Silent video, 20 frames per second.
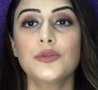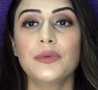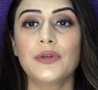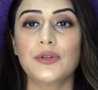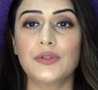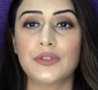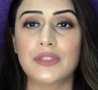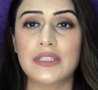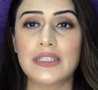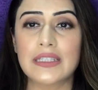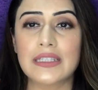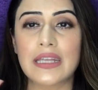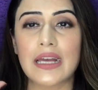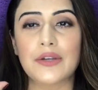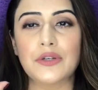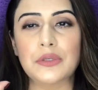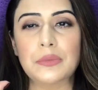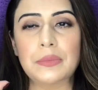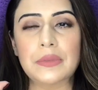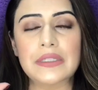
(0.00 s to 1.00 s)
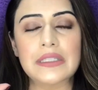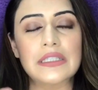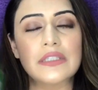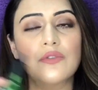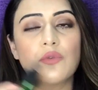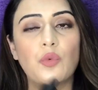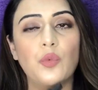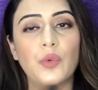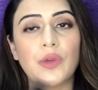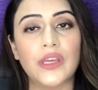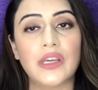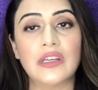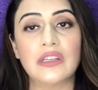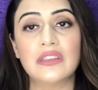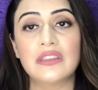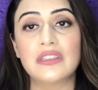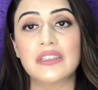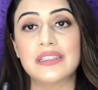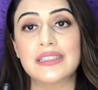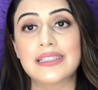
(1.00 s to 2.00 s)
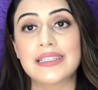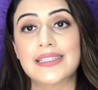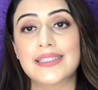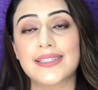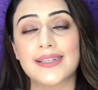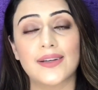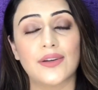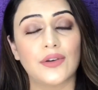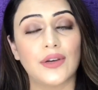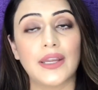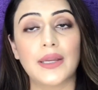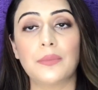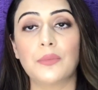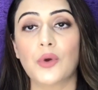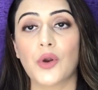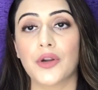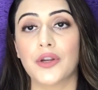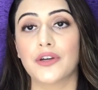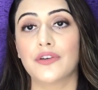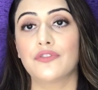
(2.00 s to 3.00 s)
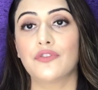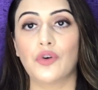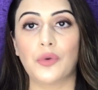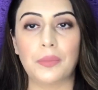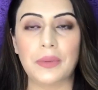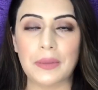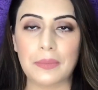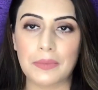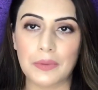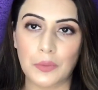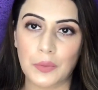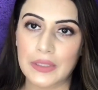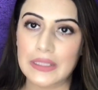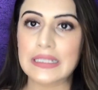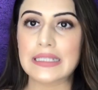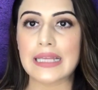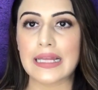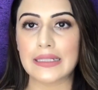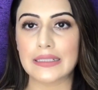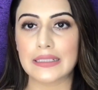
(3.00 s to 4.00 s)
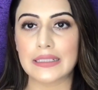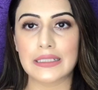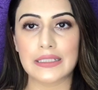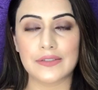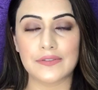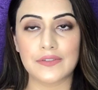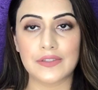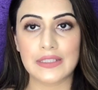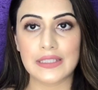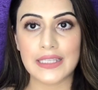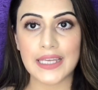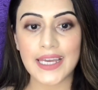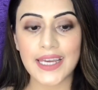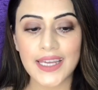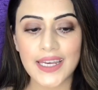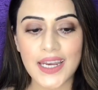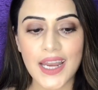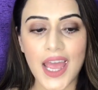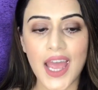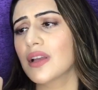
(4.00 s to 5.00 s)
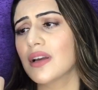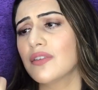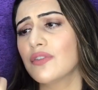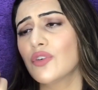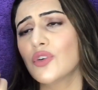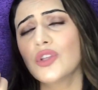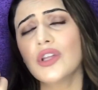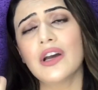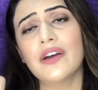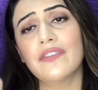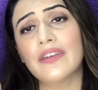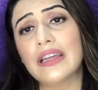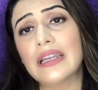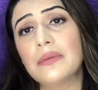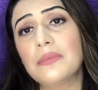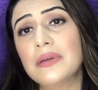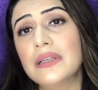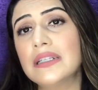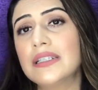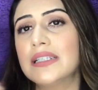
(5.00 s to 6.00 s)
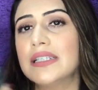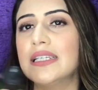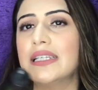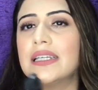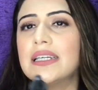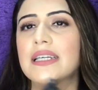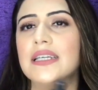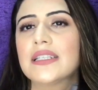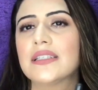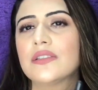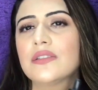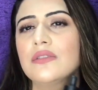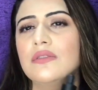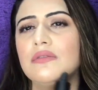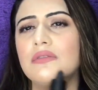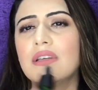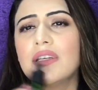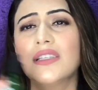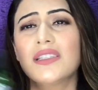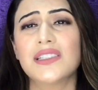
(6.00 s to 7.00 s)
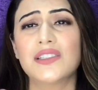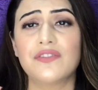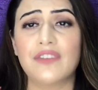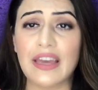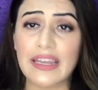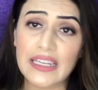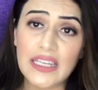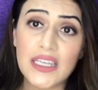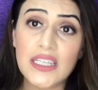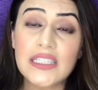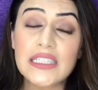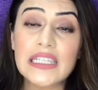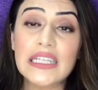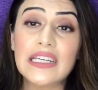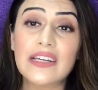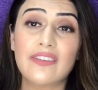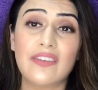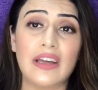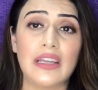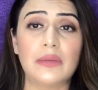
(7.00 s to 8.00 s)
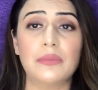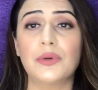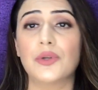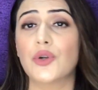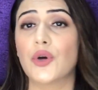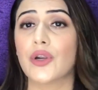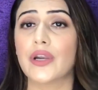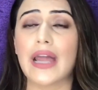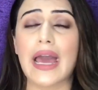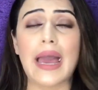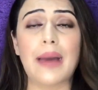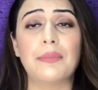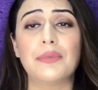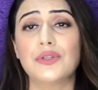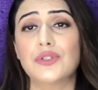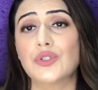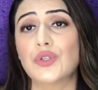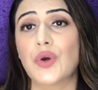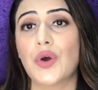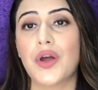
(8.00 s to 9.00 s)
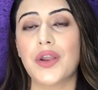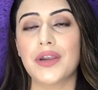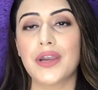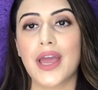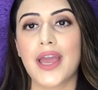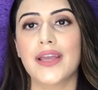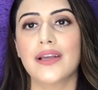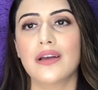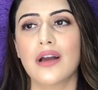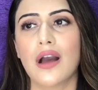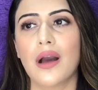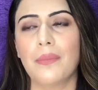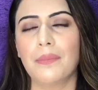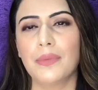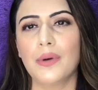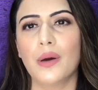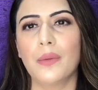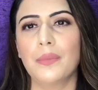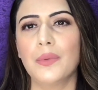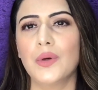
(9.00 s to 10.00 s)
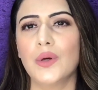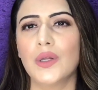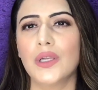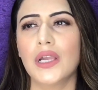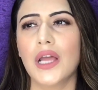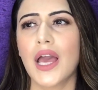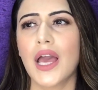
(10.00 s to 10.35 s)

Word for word: because this is 100% vegan, this is a great product for people with sensitive skin for the availability it it is very easily available on amazon Nykaa Purplle